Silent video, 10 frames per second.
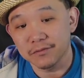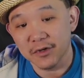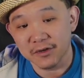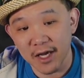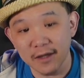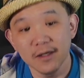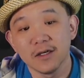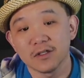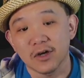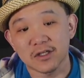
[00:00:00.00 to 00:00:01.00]
Okay?
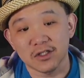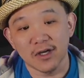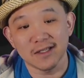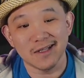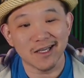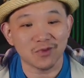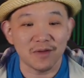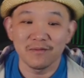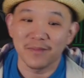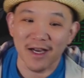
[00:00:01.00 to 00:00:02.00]
So I'll see you guys in the next one.
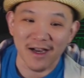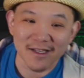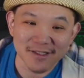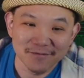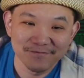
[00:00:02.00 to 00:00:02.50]
Bye guys.